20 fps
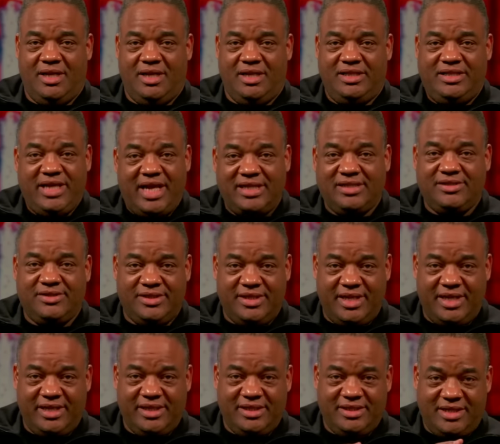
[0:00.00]

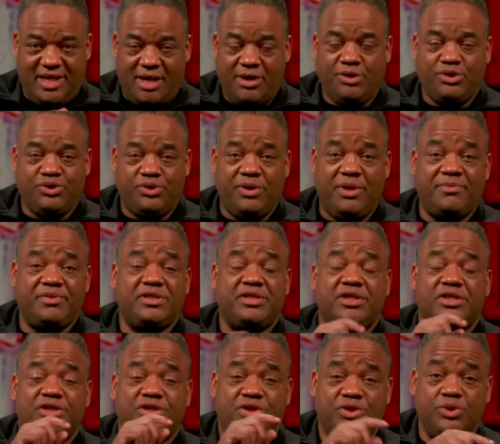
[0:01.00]
Yesterday, Donald Trump's
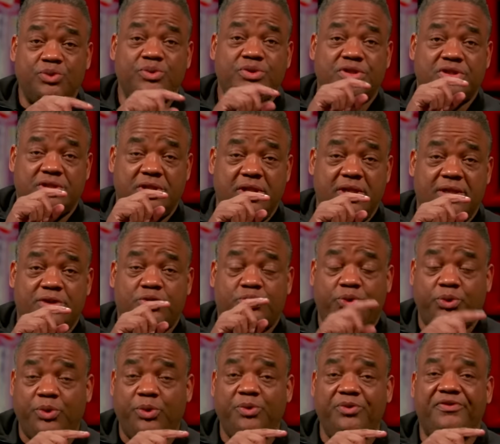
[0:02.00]

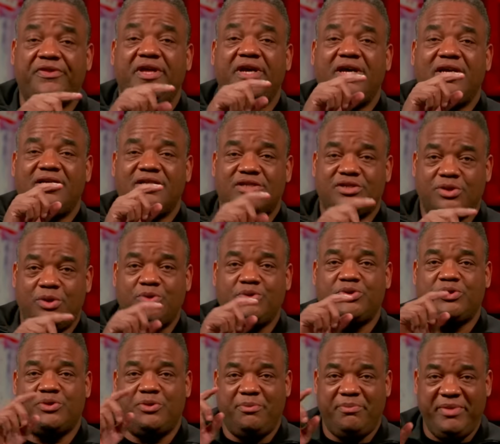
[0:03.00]
Truth
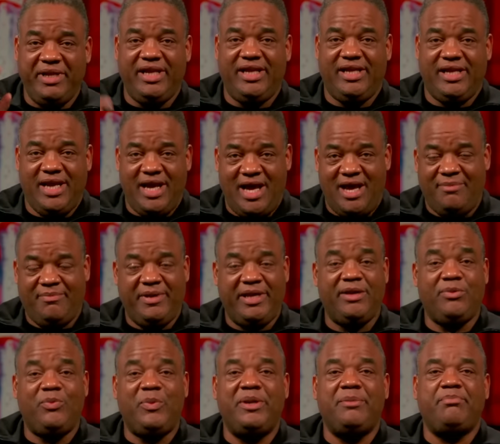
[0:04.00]
social media app,
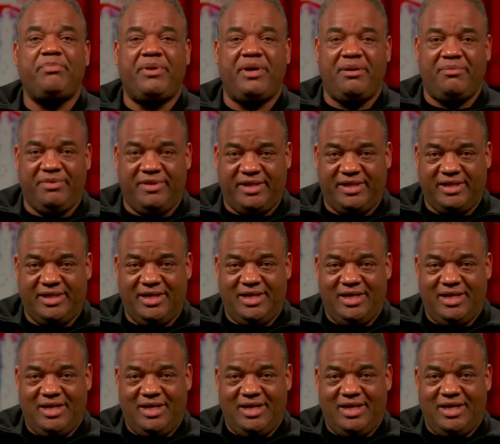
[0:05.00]
it went public.
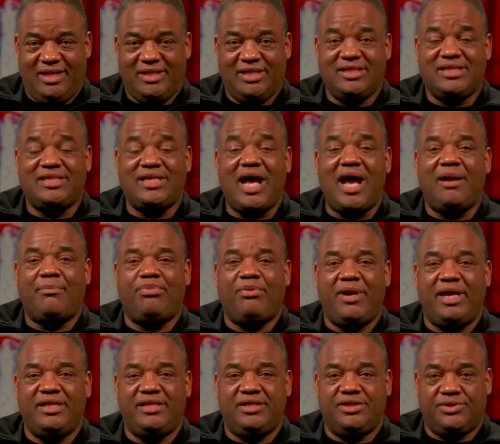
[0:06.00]
The stock
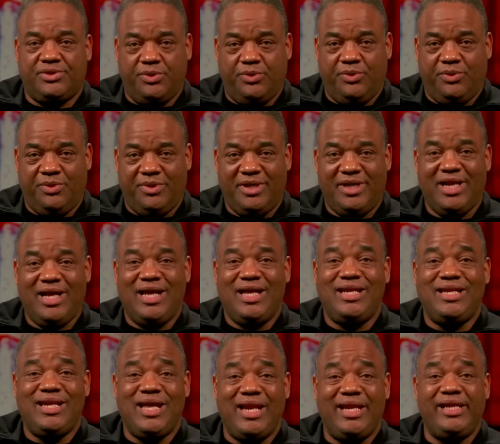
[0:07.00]
price soared,
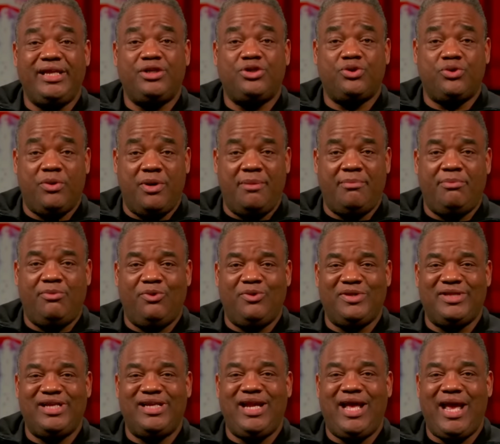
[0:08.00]
netting Trump more
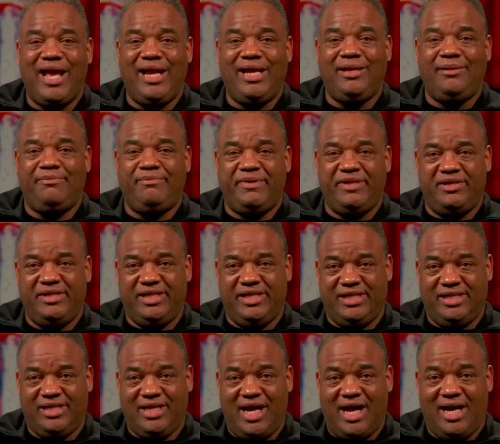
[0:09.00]
than $8
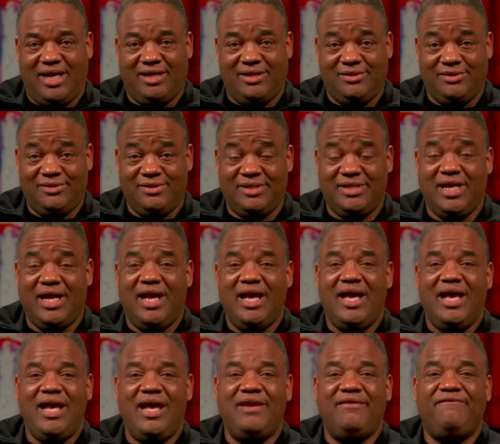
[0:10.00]
billion
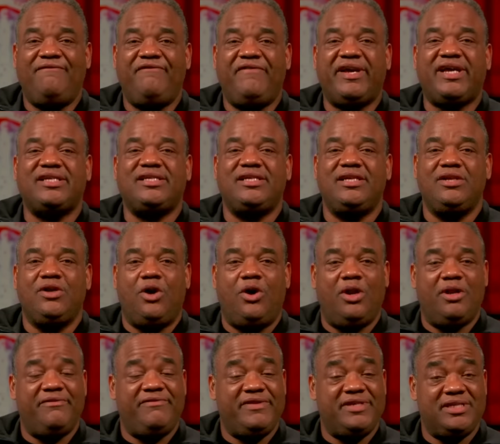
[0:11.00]
and fixing
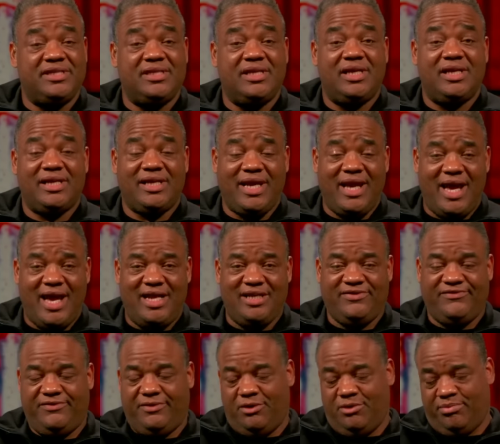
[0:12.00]
all of his cash
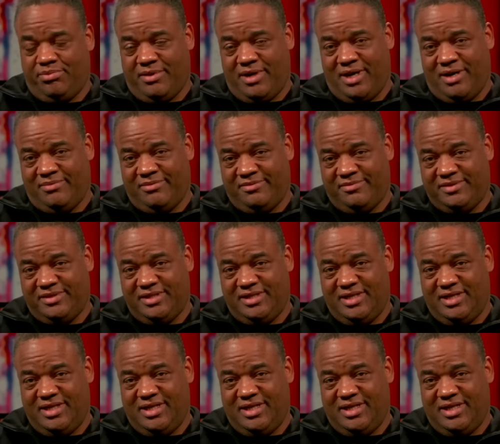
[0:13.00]
flow problems.